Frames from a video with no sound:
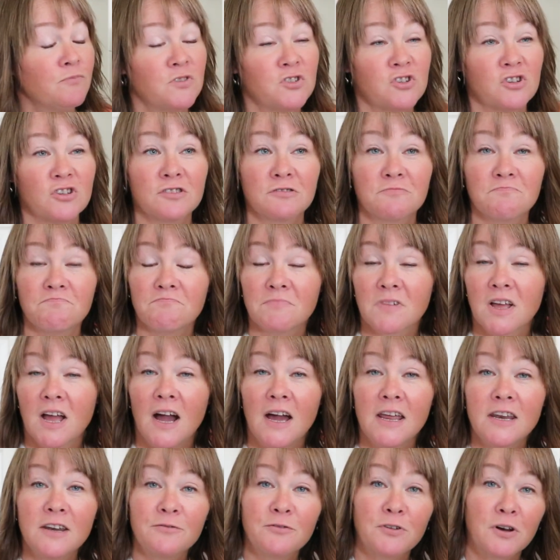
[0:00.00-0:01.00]
Just
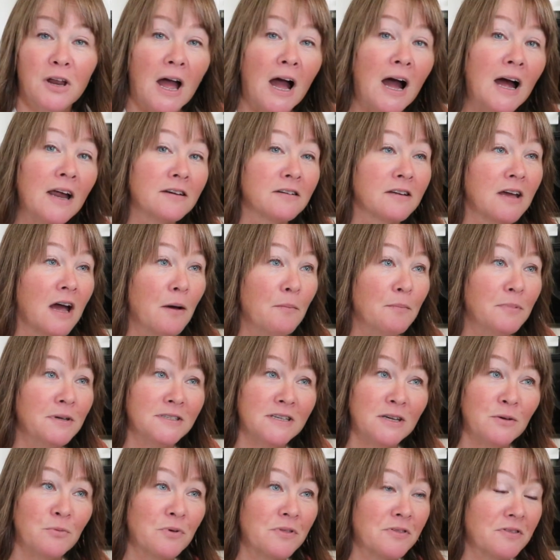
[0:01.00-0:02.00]
kind of forgot, got
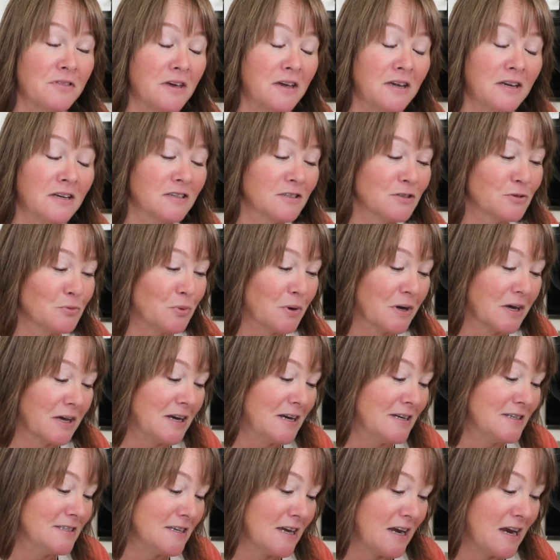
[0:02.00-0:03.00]
busy with things. What can
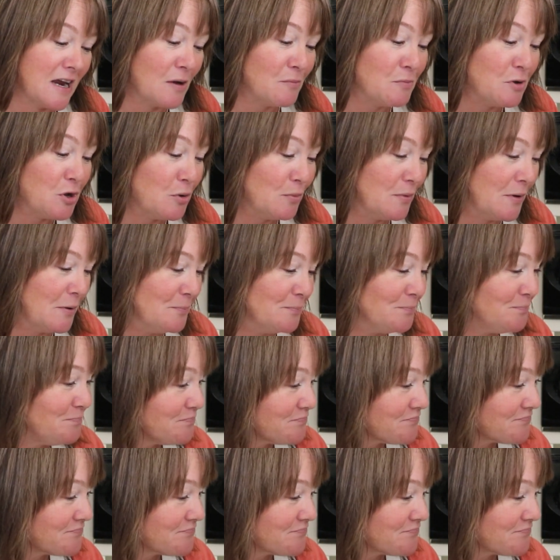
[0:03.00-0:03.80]
I say, I'm human.